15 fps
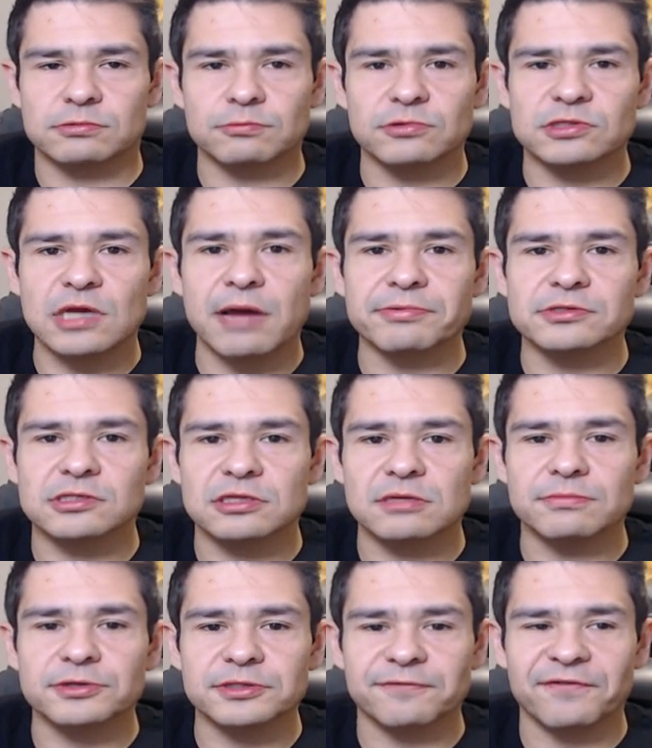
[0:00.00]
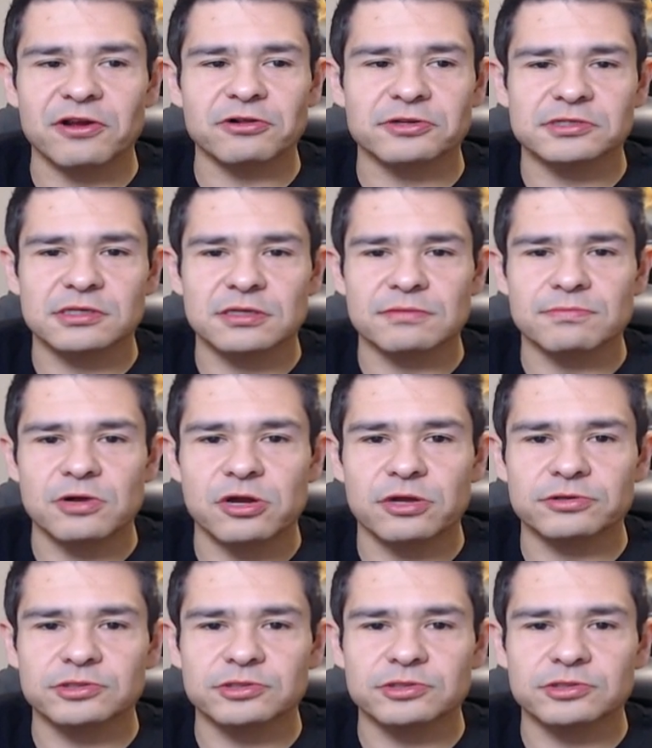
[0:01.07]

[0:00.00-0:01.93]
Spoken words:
was obviously the most fearless of them all.